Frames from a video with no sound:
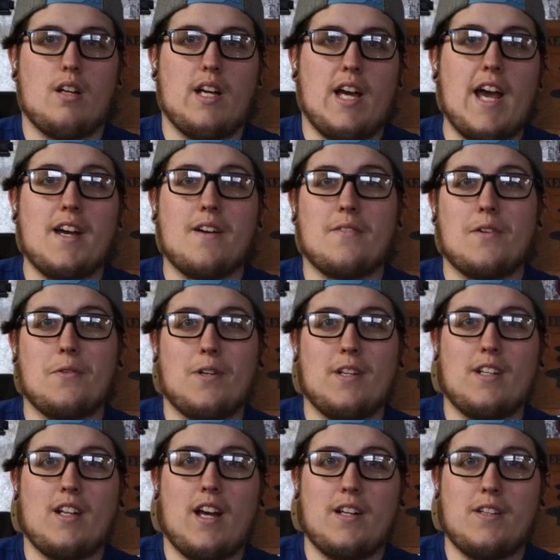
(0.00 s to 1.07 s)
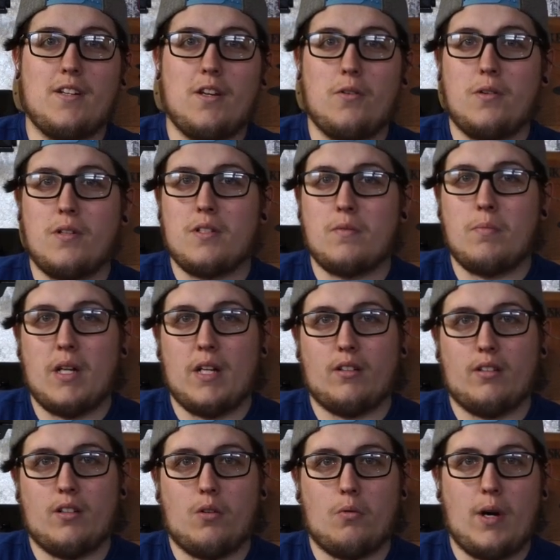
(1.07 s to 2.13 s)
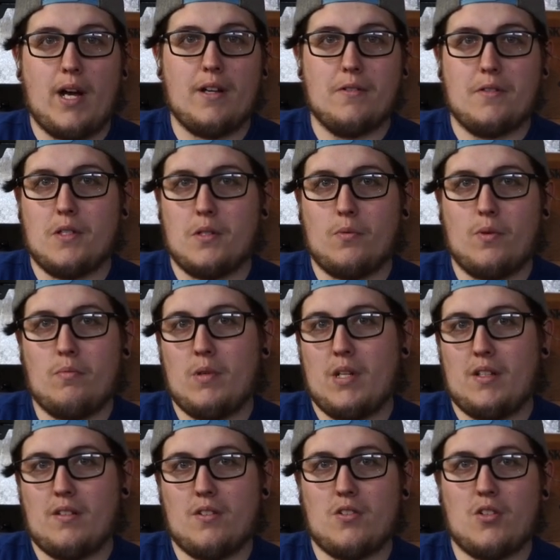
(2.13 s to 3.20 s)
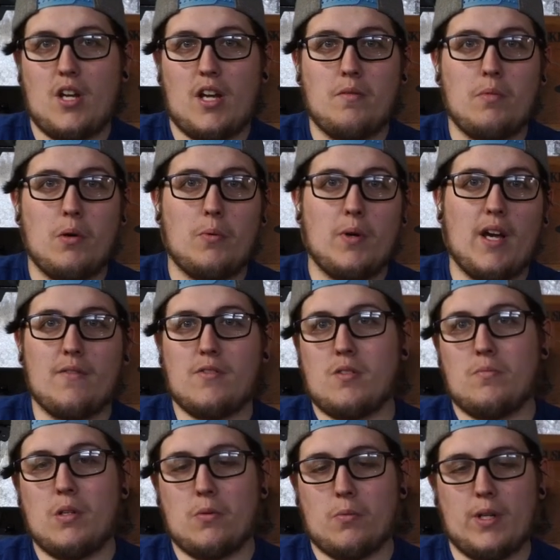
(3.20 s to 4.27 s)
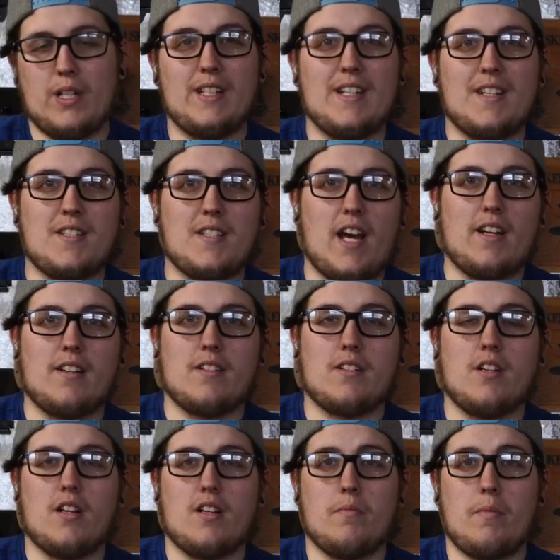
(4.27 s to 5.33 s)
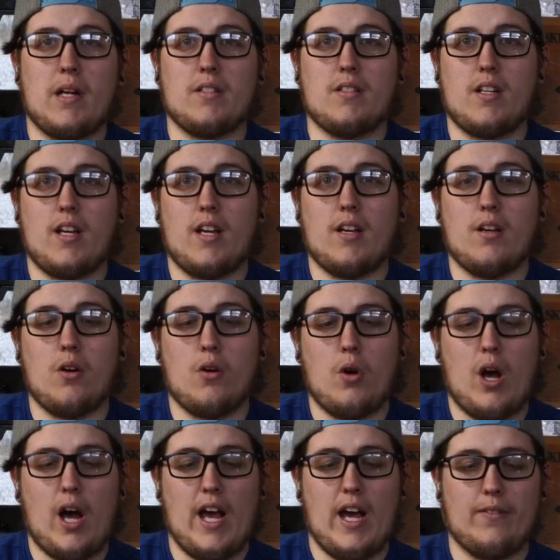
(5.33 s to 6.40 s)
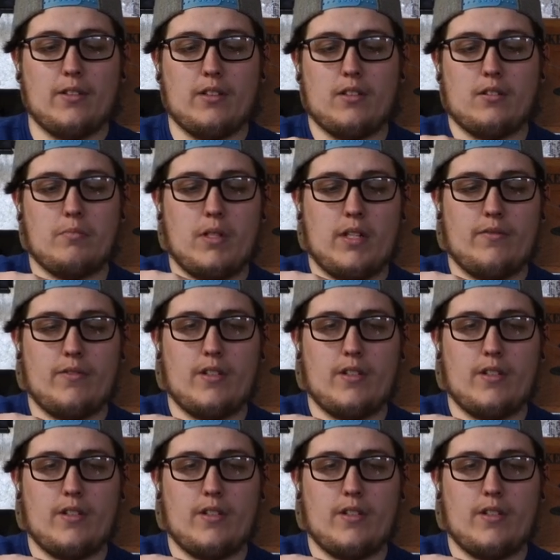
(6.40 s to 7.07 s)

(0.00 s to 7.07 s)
Hey everyone, I know it's been a little while since we've been in the shed, but we have something really exciting to talk about today. I have a little bit of